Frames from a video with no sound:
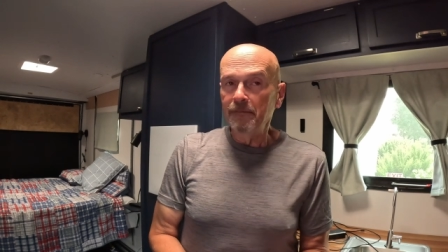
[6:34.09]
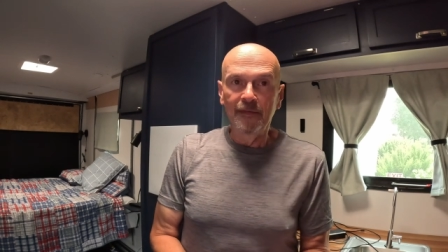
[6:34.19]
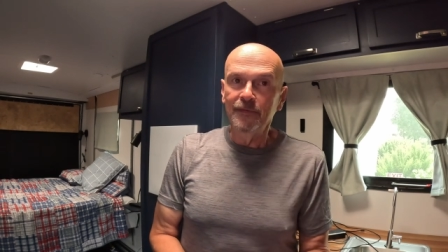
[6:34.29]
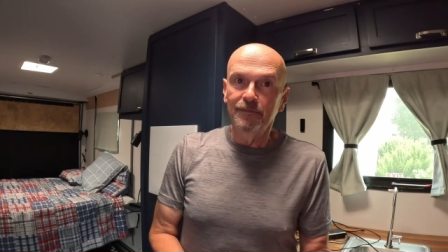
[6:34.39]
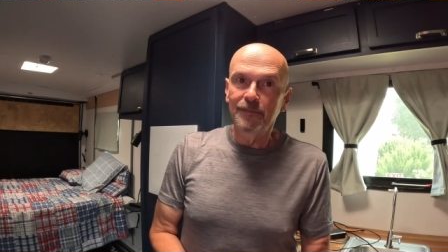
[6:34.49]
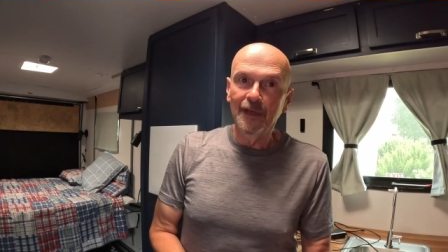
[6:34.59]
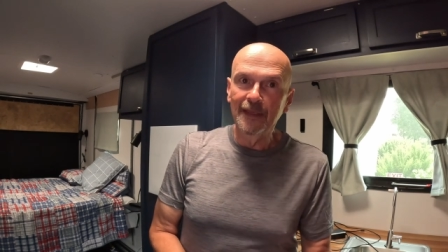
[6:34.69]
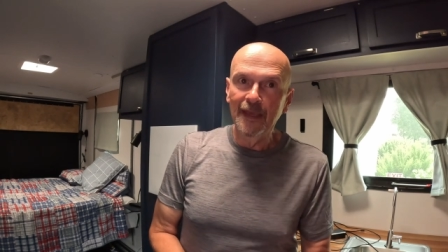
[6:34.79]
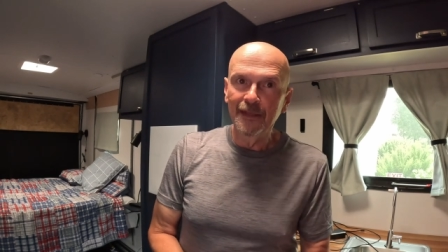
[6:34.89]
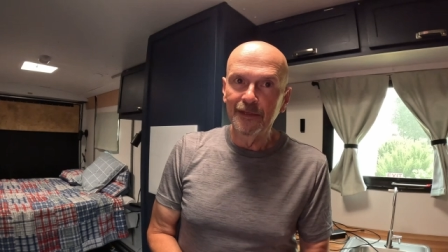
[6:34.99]
And
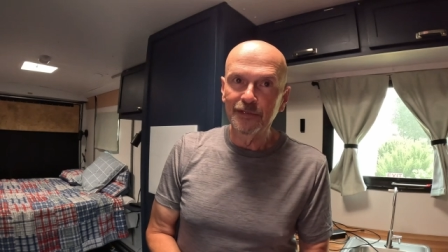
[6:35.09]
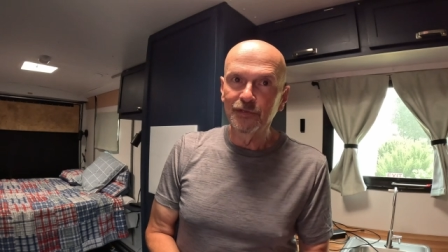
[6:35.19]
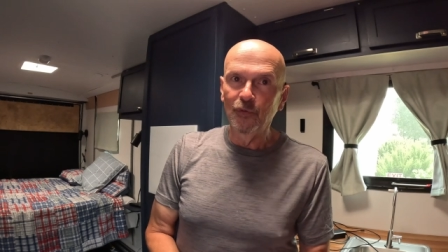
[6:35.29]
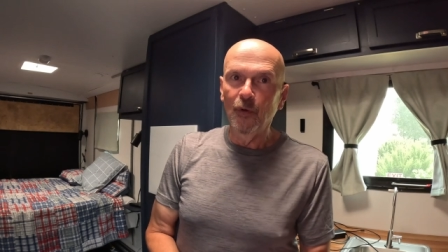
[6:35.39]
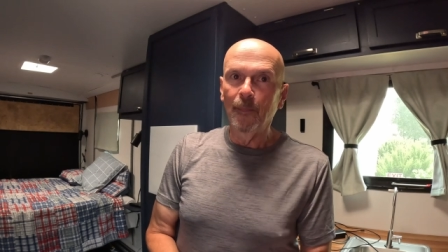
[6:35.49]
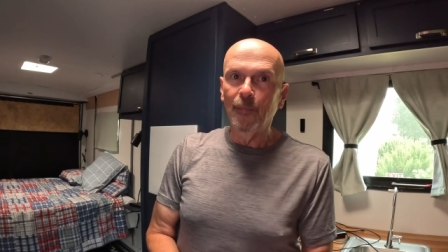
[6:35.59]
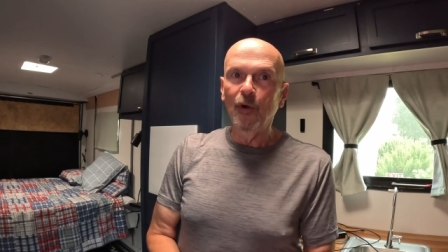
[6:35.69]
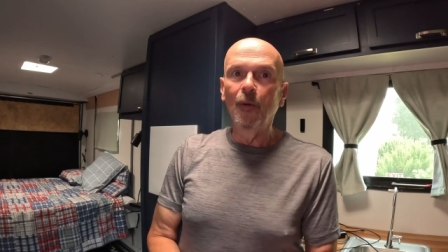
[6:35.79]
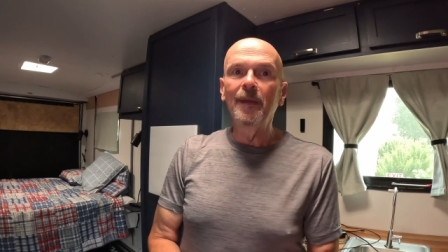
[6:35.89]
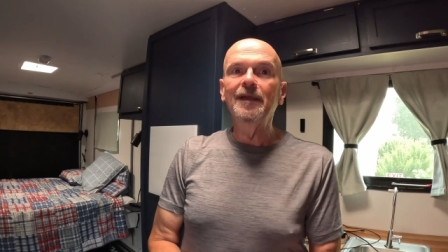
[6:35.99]
again, this is a real
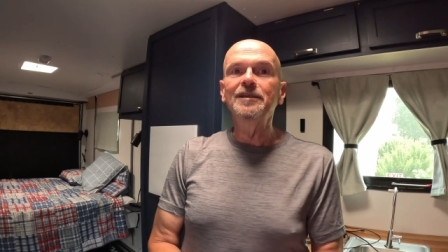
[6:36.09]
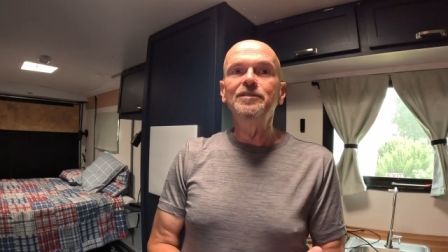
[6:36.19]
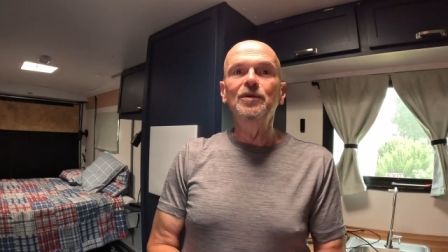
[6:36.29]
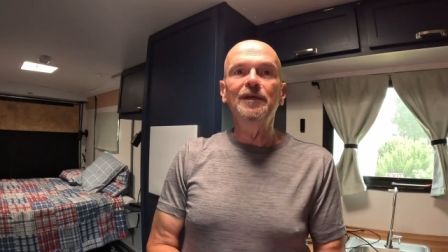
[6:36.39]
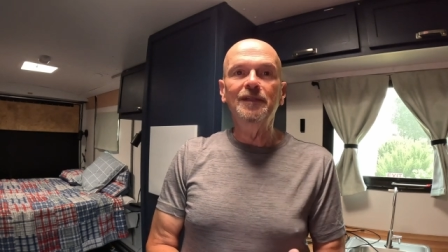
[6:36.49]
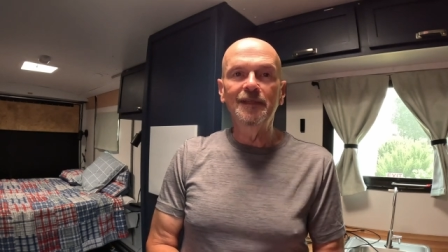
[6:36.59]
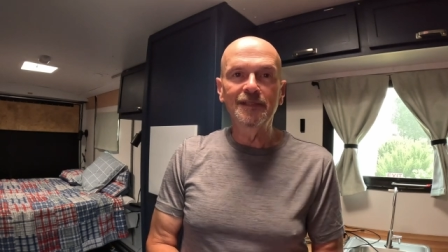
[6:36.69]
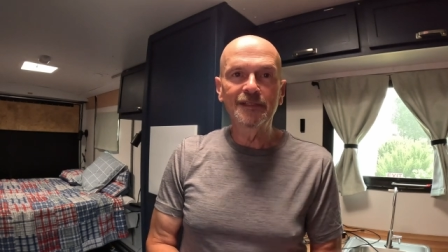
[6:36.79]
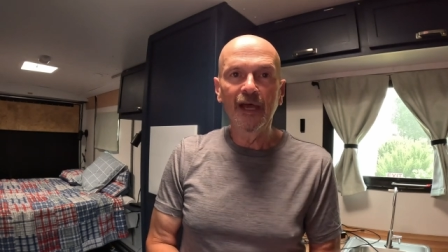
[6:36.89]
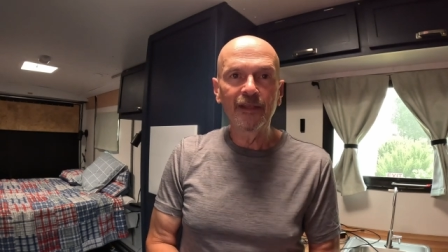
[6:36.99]
pro because you get to
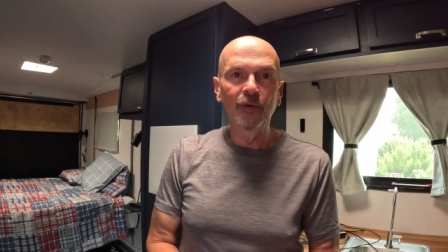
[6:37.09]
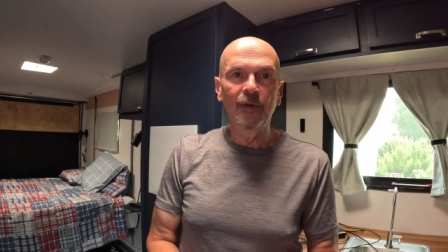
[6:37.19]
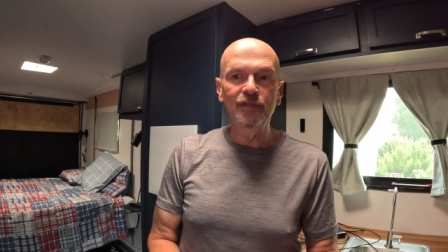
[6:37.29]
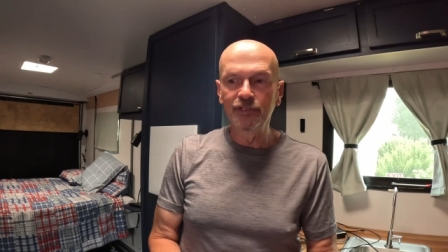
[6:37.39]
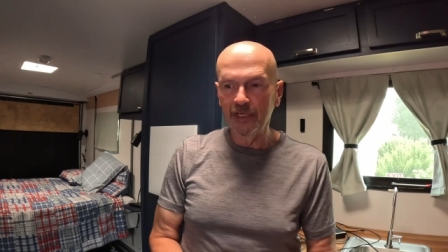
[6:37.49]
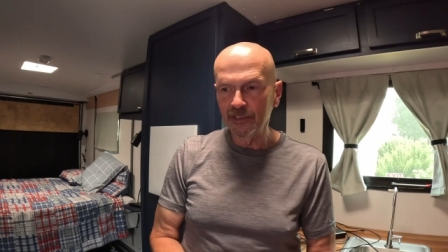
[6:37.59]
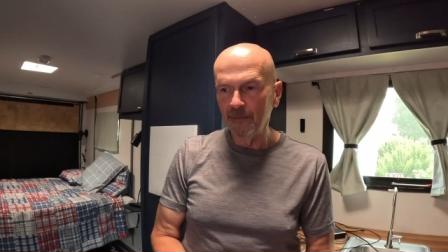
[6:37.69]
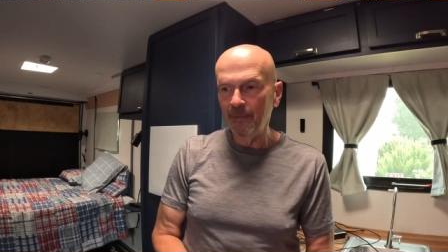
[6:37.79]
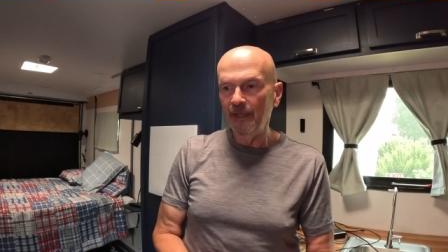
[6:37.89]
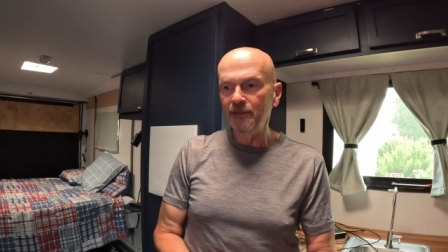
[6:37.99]
decide. Do you want just
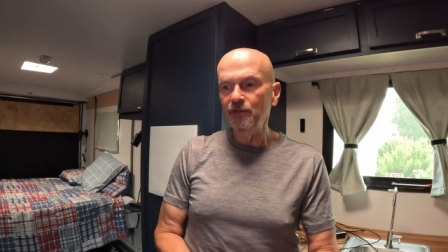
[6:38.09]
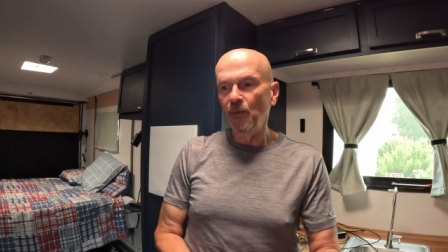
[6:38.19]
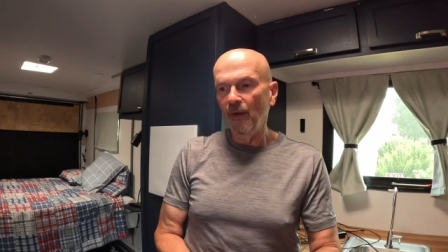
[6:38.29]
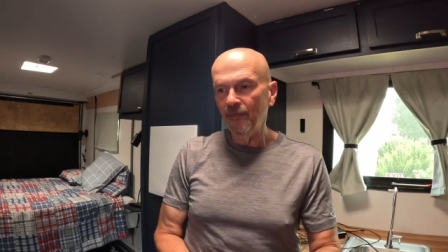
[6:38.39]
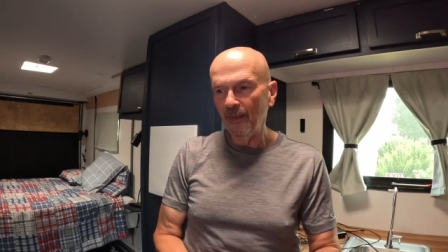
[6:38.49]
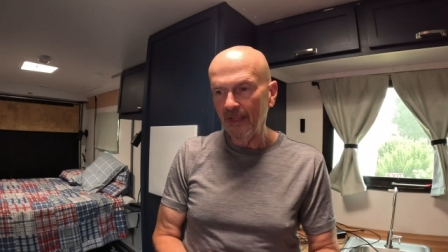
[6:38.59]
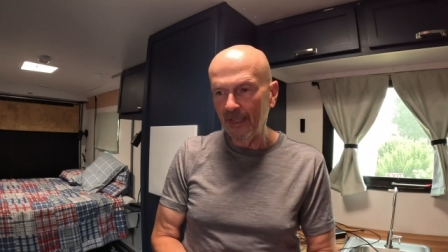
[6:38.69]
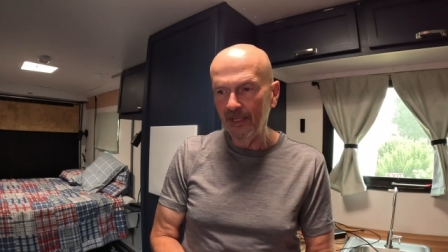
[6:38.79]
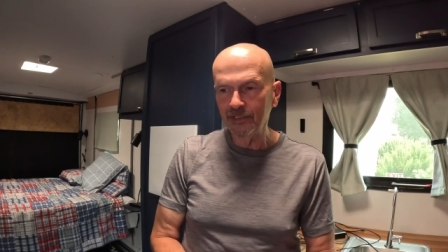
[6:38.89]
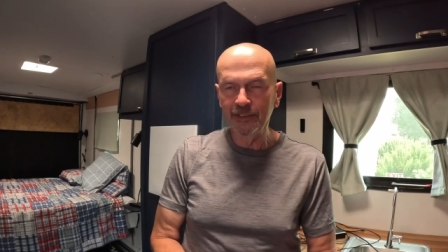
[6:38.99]
a bed? Do you want that
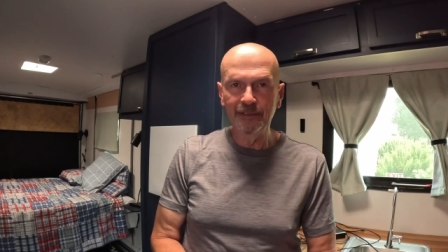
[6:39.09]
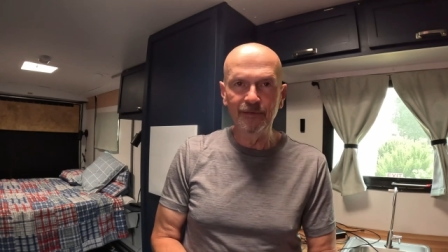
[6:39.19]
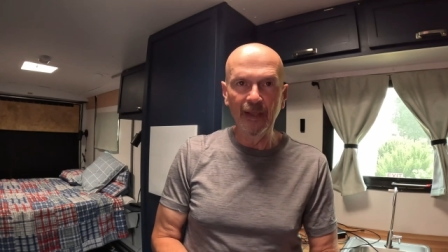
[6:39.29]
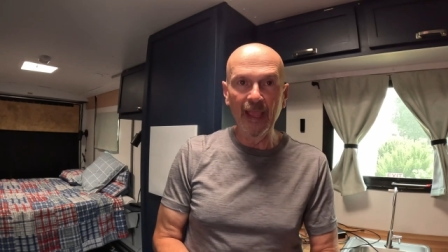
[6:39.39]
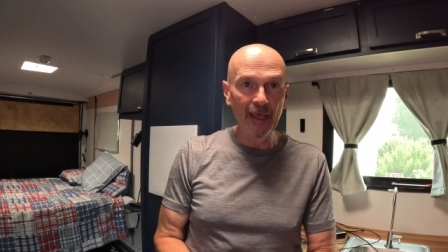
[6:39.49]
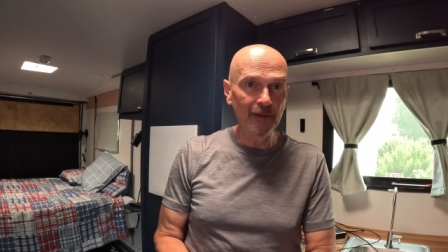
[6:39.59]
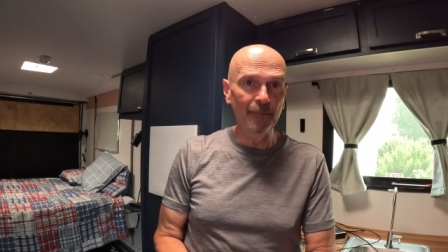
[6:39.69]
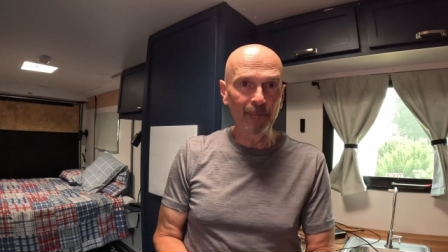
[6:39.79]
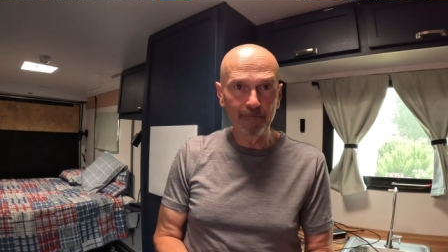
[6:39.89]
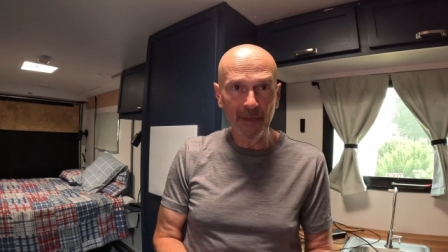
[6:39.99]
kitchen and a
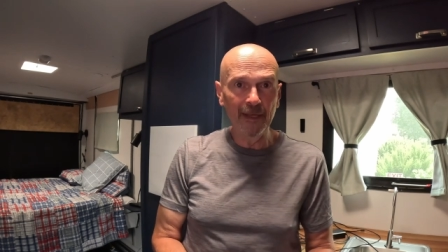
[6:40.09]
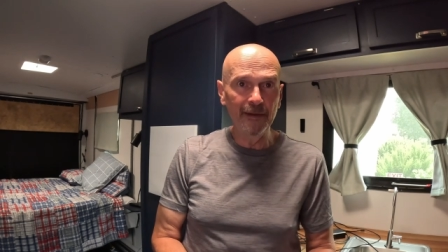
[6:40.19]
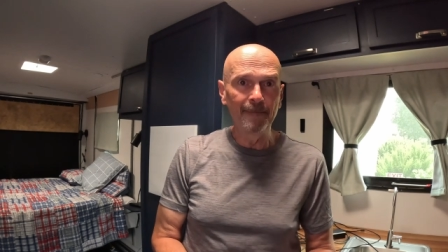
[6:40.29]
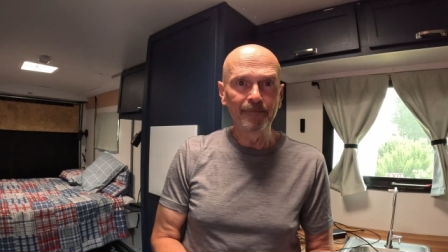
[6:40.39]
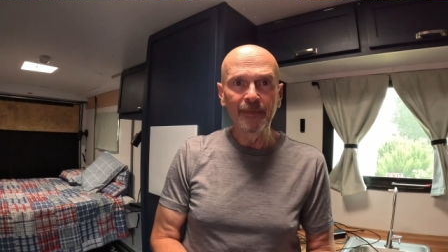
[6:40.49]
bed?